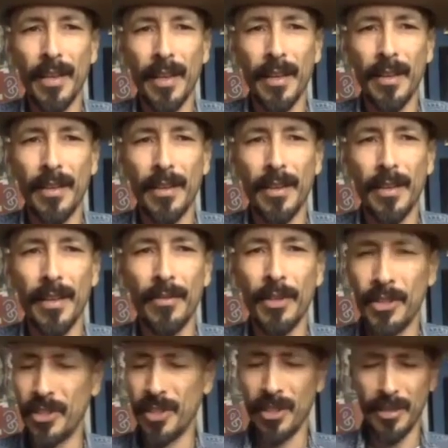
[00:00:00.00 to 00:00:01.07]
And why
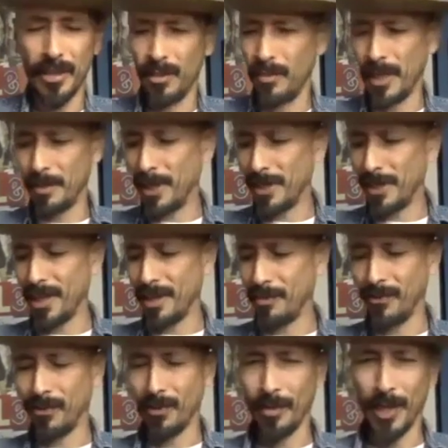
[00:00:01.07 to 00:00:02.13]
don't you tell us a little bit about that
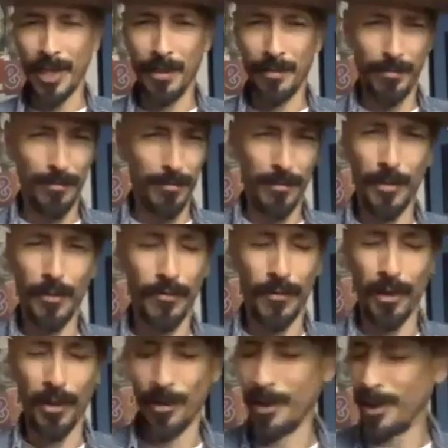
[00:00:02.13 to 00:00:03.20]
before we move
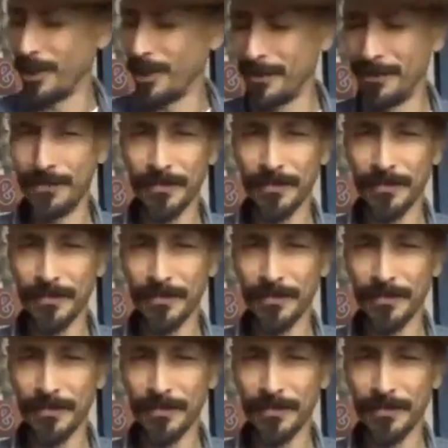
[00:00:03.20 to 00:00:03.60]
forward here?